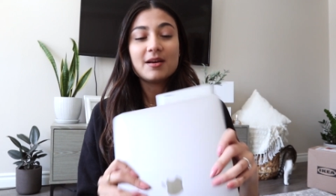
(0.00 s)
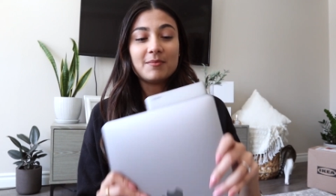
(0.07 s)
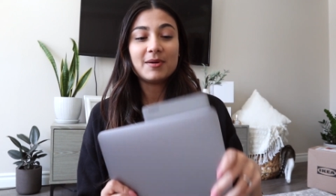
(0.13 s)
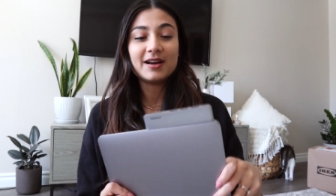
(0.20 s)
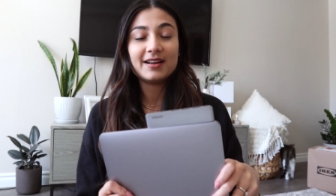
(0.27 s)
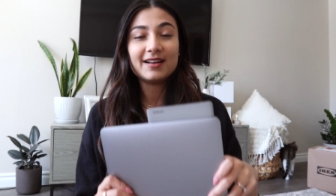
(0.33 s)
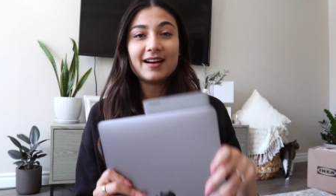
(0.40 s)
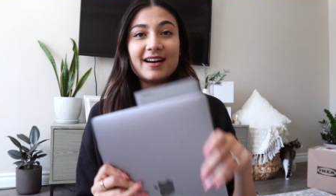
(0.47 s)

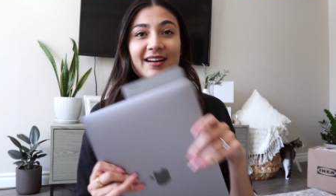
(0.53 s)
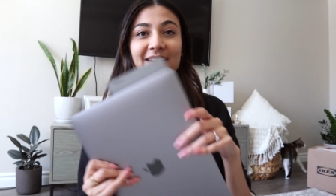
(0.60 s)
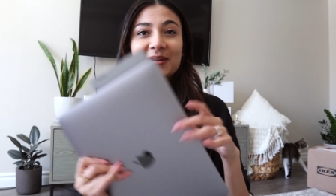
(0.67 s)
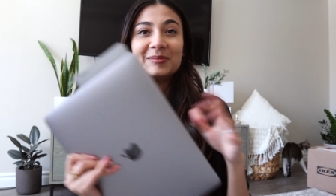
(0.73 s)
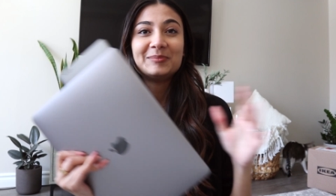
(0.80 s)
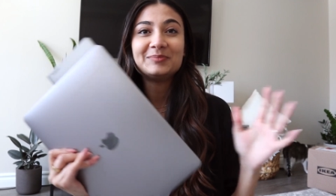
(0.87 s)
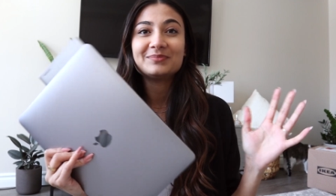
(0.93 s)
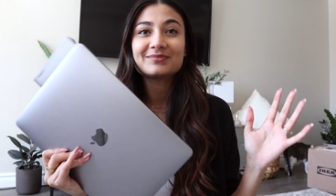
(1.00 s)
But
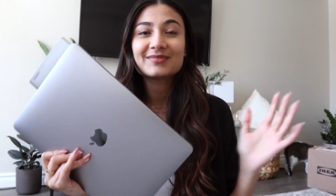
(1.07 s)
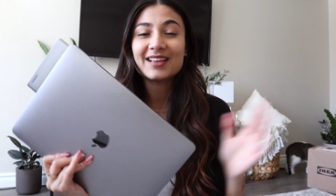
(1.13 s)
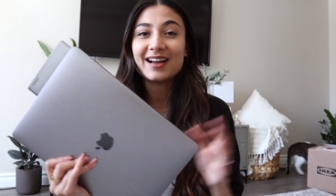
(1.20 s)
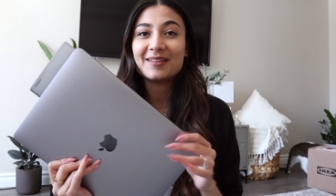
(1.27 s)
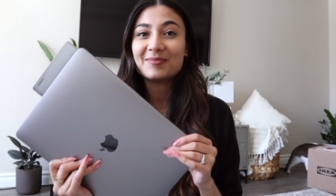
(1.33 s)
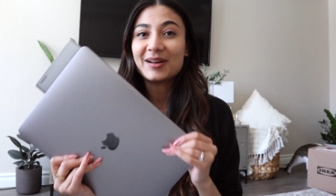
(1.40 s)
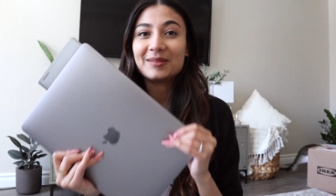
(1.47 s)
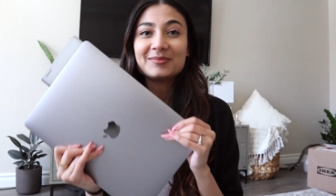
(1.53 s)
um,
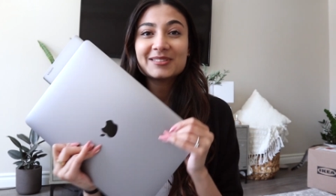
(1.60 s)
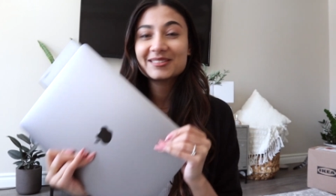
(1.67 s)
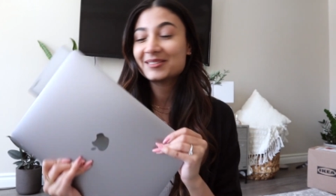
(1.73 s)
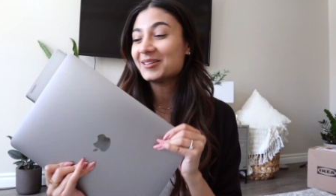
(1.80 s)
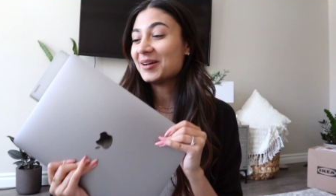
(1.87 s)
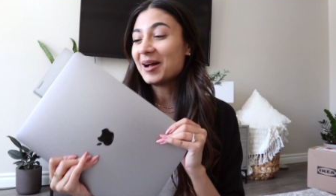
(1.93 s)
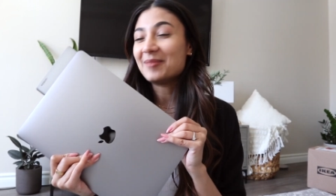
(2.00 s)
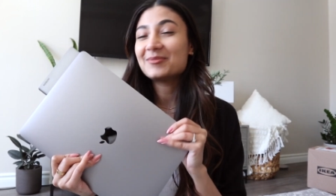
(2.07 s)
yeah, I'm just
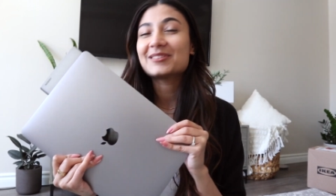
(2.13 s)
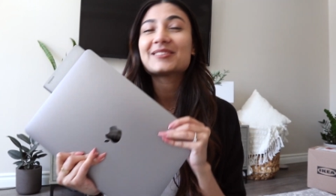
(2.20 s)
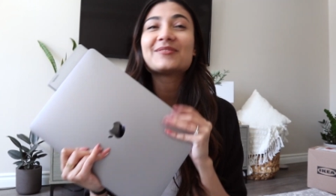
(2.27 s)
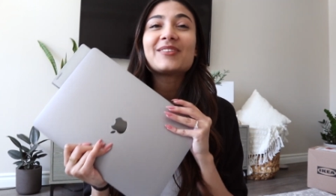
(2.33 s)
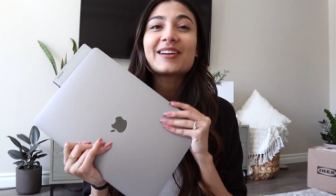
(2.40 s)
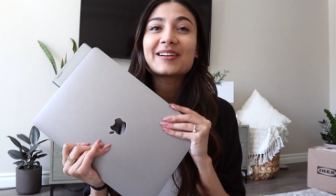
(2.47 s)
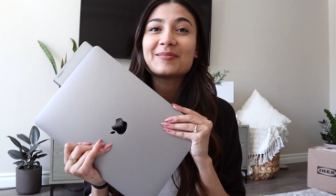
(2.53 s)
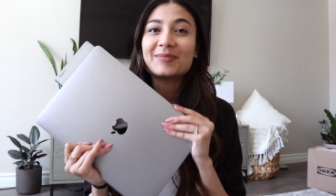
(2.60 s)
I'm just
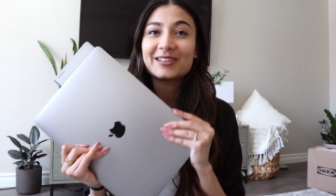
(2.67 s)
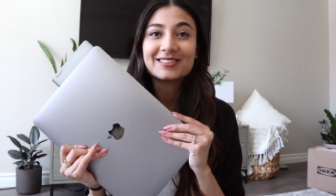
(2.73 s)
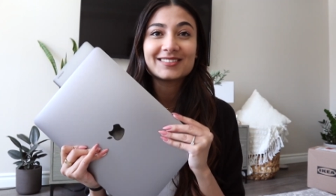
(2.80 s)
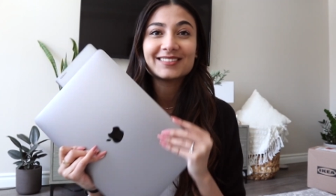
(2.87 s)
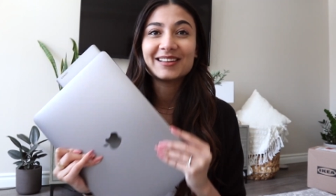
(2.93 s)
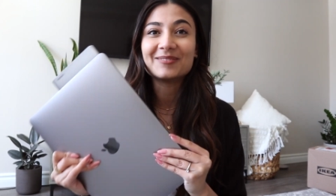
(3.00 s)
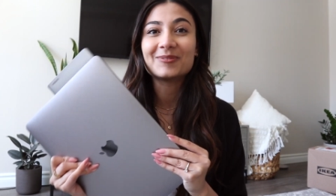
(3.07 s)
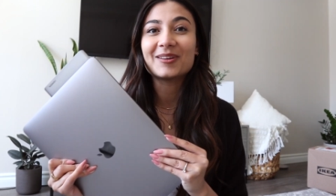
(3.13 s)
very much
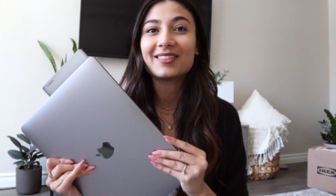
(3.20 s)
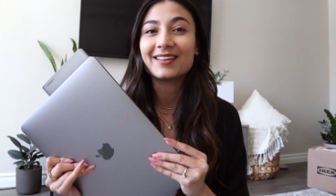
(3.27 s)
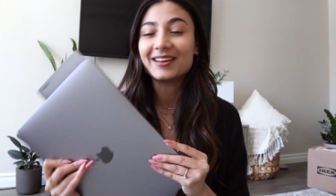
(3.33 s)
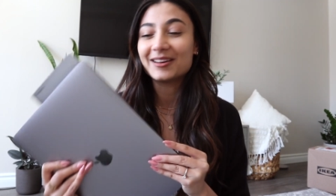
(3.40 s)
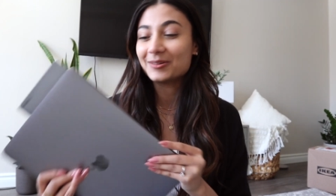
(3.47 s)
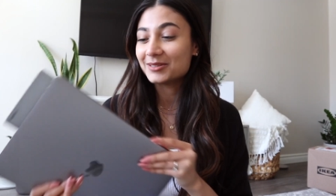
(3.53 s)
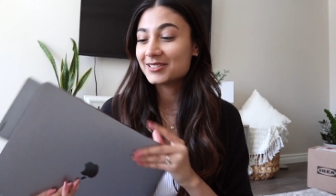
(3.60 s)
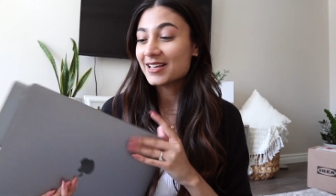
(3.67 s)
in love with it.
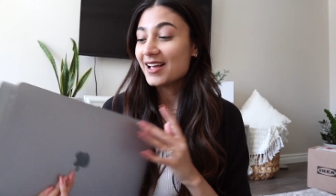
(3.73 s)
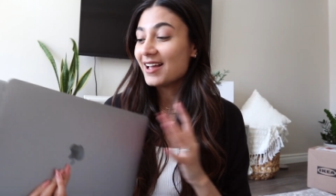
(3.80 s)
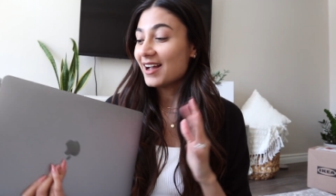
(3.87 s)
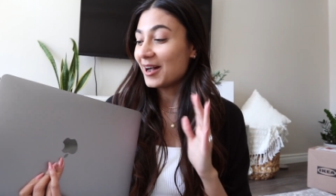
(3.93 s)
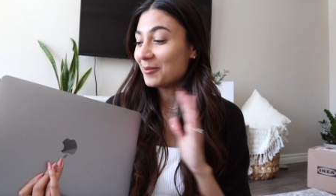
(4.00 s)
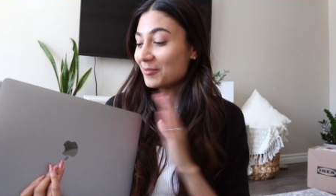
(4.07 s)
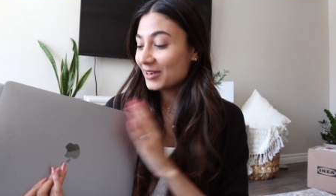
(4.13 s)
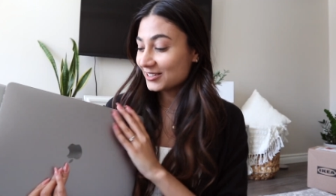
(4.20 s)
It was
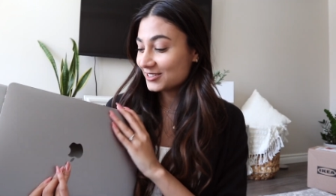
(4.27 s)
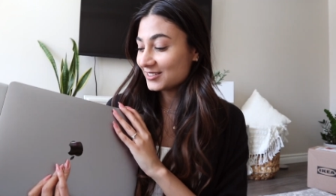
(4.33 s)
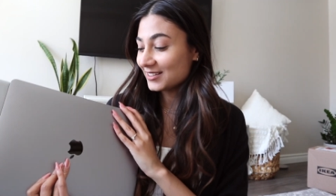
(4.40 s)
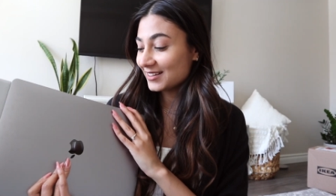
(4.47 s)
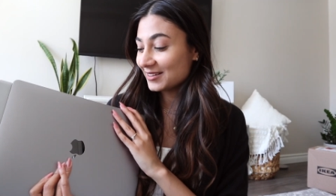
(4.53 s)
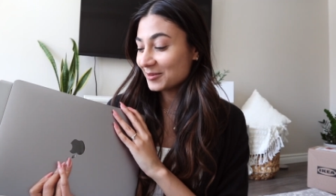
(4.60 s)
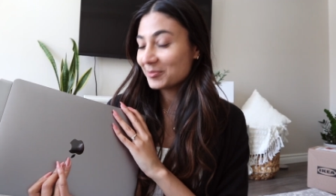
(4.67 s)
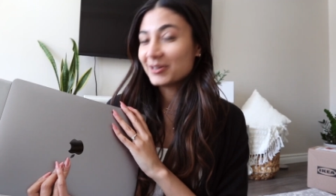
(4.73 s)
a much
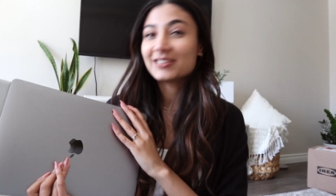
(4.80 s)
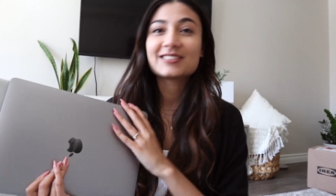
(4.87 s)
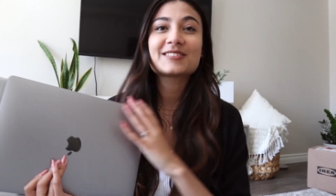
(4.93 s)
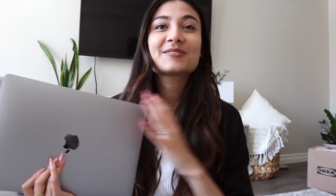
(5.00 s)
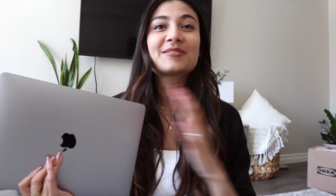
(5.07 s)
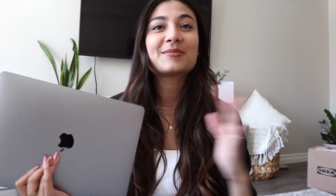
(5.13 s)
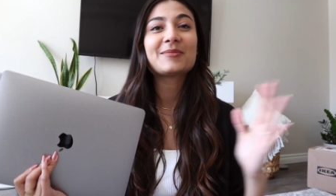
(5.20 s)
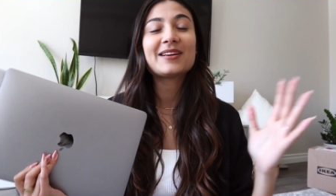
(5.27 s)
needed
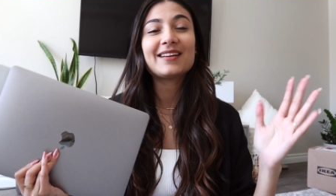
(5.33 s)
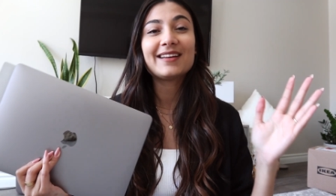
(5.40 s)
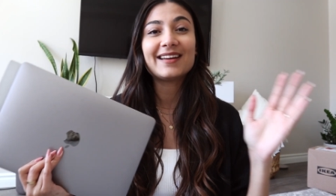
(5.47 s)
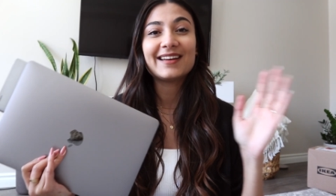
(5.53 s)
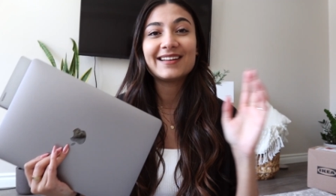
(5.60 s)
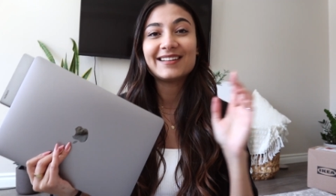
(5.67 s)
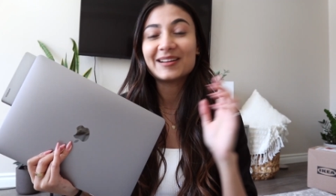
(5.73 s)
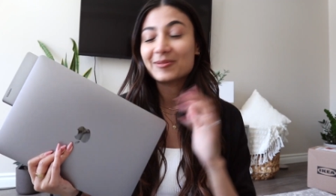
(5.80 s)
purchase for me
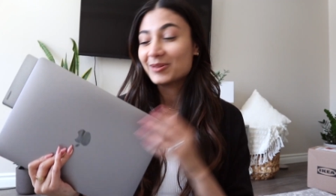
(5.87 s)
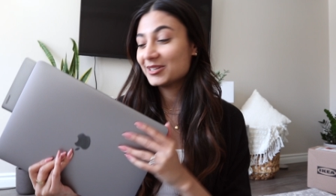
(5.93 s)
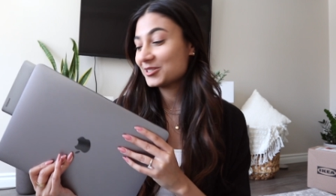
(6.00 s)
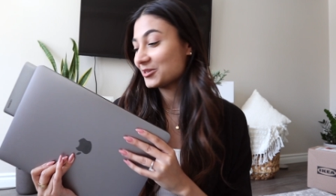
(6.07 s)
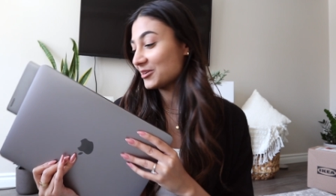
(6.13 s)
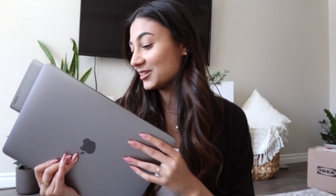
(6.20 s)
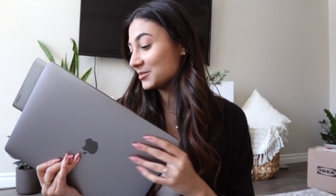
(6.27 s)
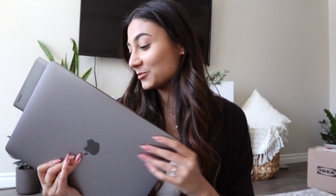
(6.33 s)
and I wanna
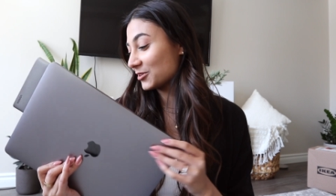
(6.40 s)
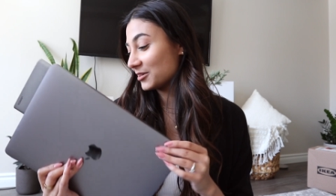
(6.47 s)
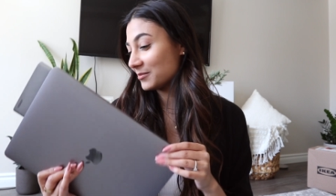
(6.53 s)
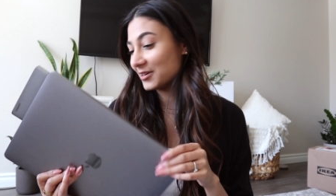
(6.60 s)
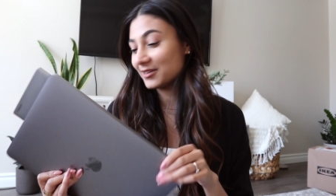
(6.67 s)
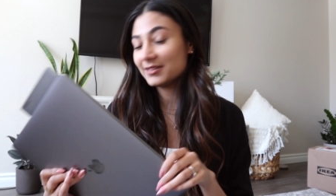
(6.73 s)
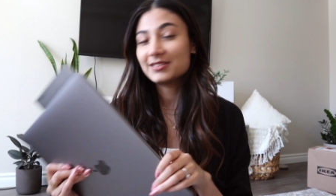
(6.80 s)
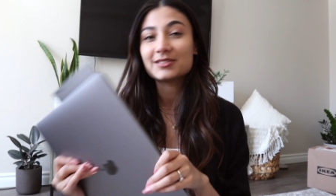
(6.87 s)
show you guys more
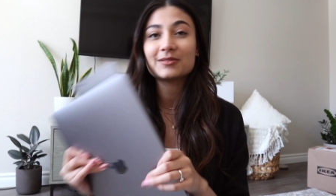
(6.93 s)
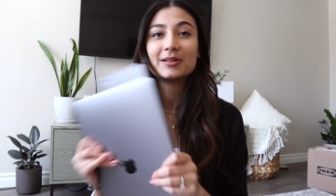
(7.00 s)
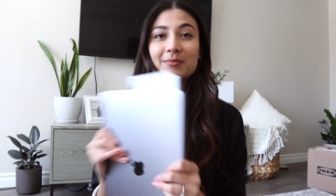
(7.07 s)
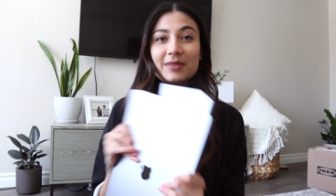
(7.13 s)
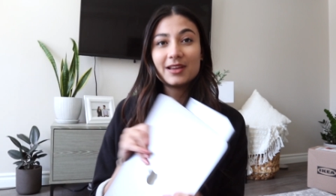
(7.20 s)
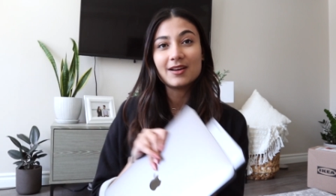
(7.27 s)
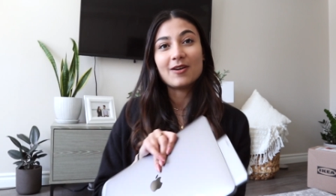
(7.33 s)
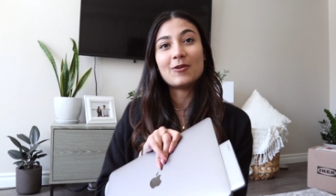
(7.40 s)
about it. So let
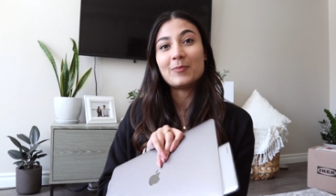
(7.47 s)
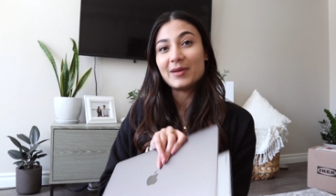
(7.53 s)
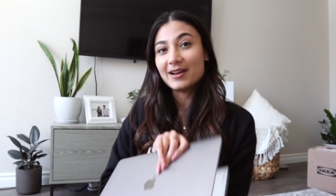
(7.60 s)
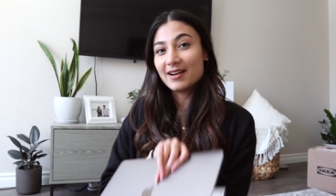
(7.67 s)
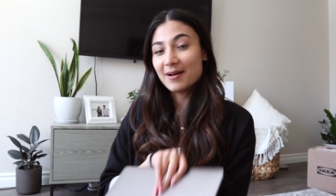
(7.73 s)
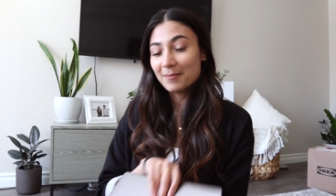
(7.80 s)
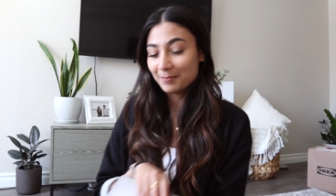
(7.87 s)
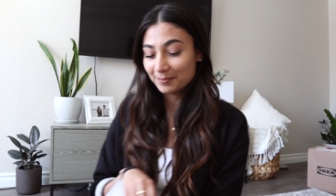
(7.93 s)
me open it up.